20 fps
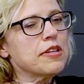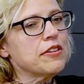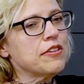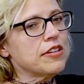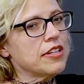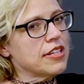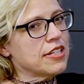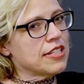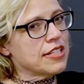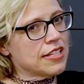you
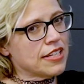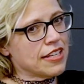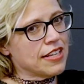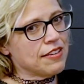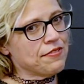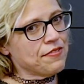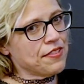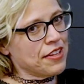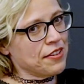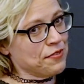need to,
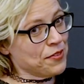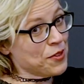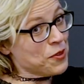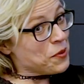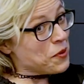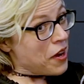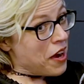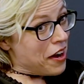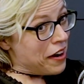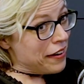if
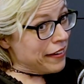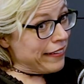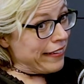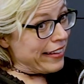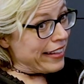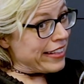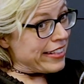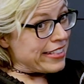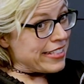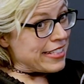you are
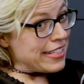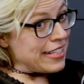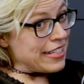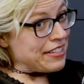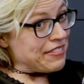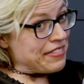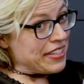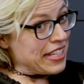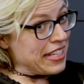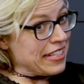guilty
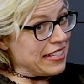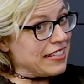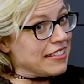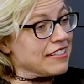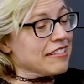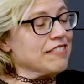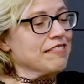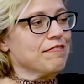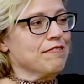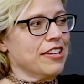of it,
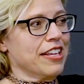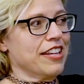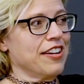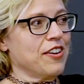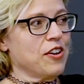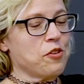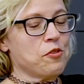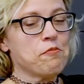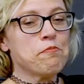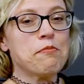
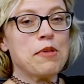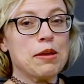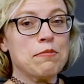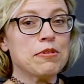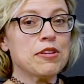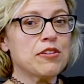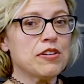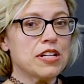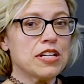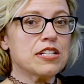
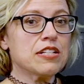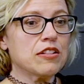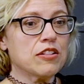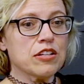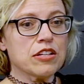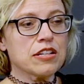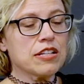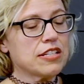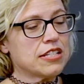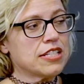maybe you need to
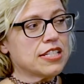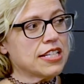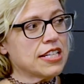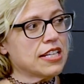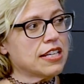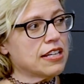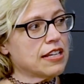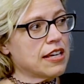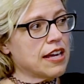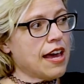look and
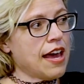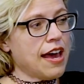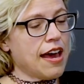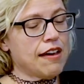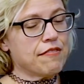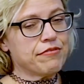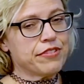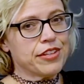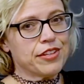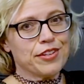see,
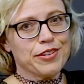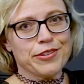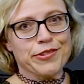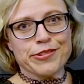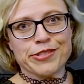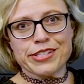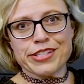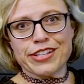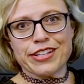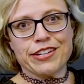have
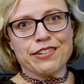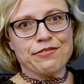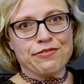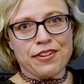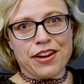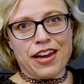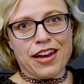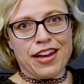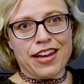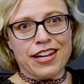you
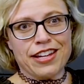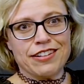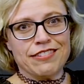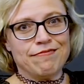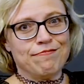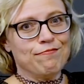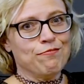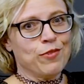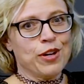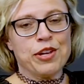solidified
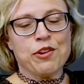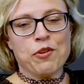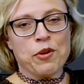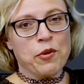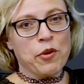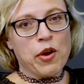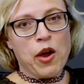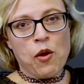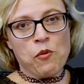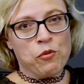what
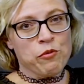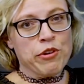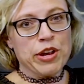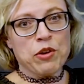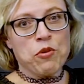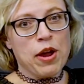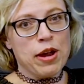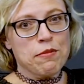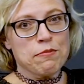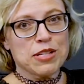your
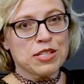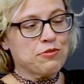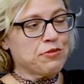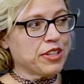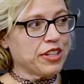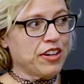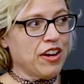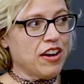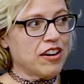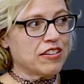requirements
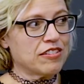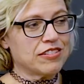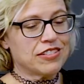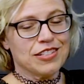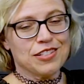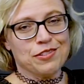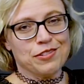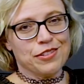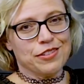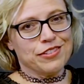really are?
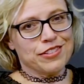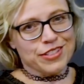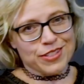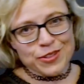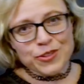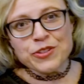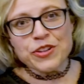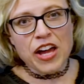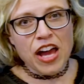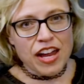Do
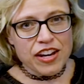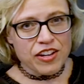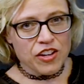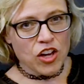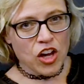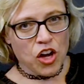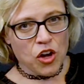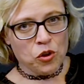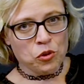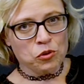you not
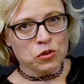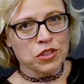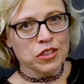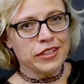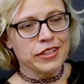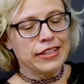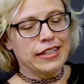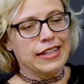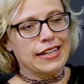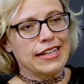know?
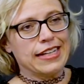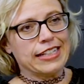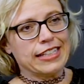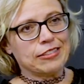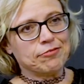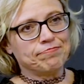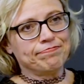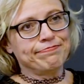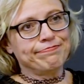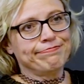
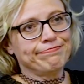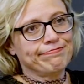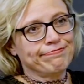And